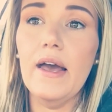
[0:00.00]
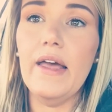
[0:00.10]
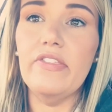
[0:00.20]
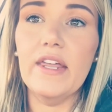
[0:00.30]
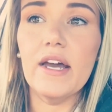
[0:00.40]

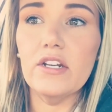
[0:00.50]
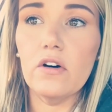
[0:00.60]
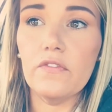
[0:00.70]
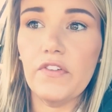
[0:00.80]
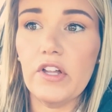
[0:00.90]
And then I
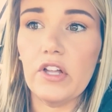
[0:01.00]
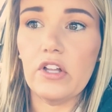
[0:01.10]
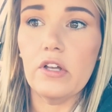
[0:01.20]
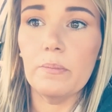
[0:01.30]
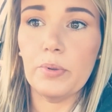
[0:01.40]
don't
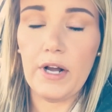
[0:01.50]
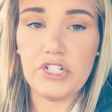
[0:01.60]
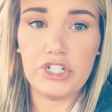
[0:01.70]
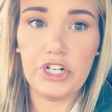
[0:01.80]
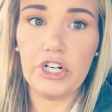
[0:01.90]
feel
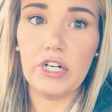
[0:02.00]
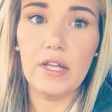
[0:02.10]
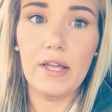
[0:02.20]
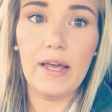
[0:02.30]
pressured,